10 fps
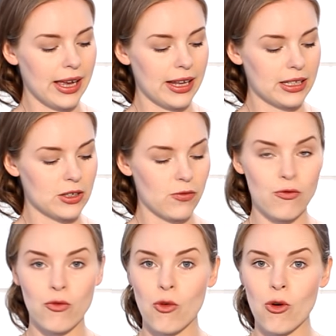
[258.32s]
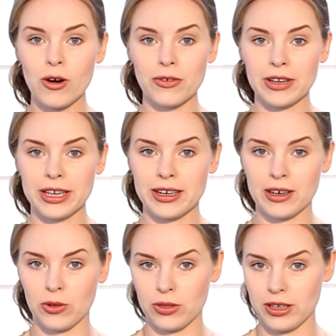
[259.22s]
and four
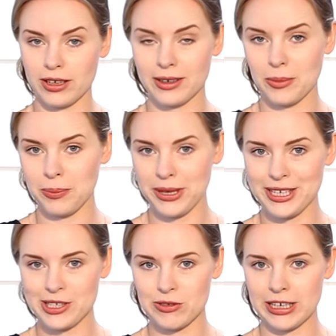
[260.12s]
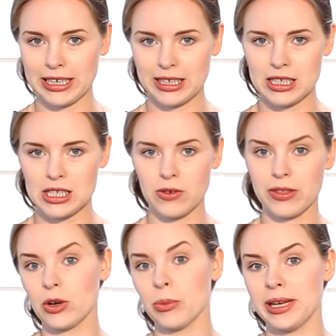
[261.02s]
finger on the B string. So
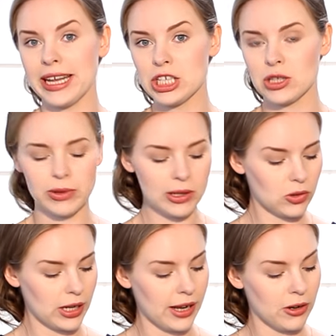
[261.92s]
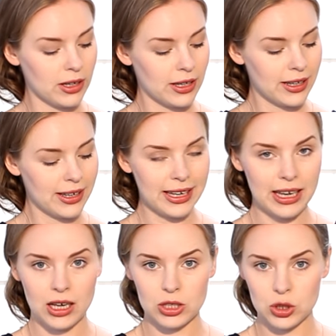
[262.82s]
the combination will look like
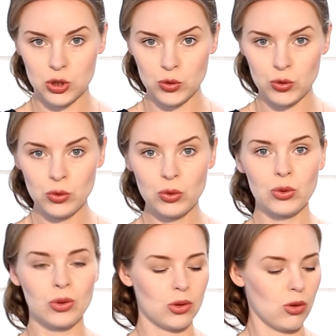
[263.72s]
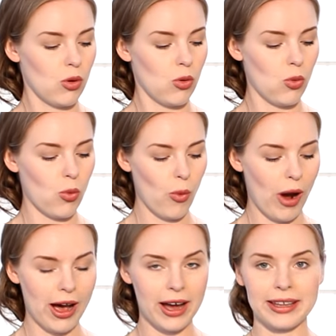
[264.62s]
two,
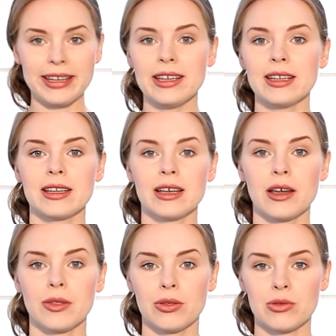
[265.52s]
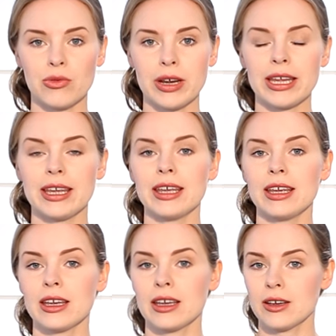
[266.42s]
one,
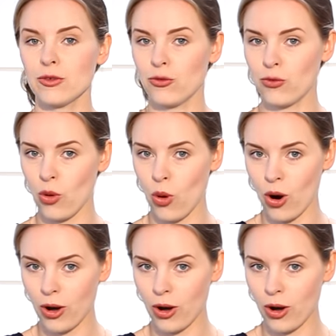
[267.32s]
three, four.